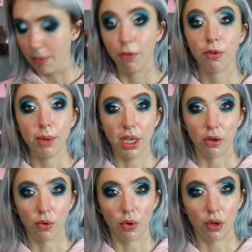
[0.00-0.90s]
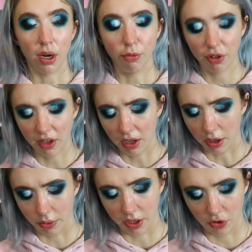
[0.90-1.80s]
For my inner corner, I'm just going to
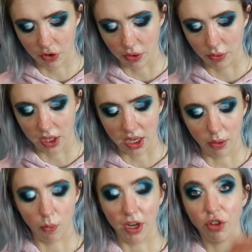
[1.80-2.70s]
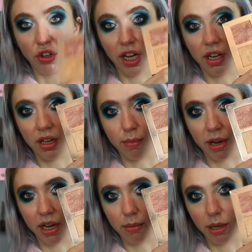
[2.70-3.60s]
go into the white shade in
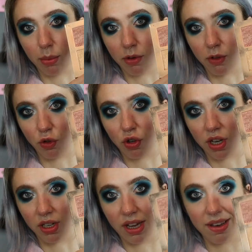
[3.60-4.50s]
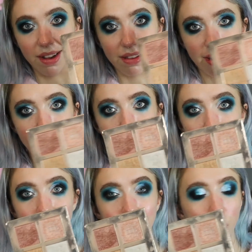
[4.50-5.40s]
my Make Revolution Incandescent
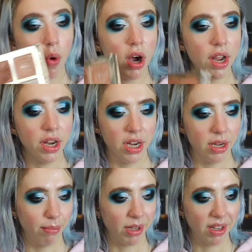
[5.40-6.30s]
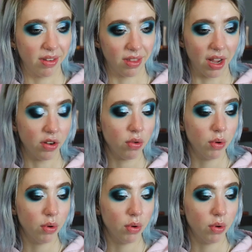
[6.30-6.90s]
Highlight Quad because I